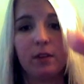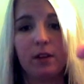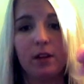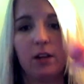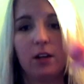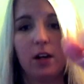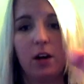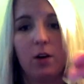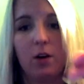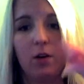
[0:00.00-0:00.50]

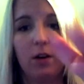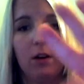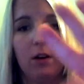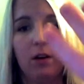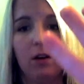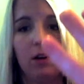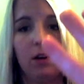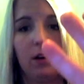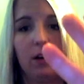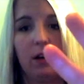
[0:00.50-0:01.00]
you know,
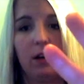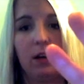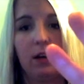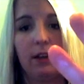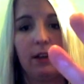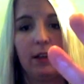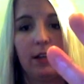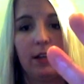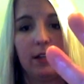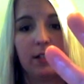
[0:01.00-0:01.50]

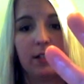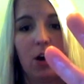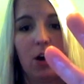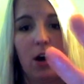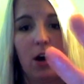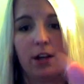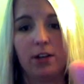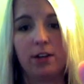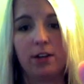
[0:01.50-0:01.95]
and then it's gone.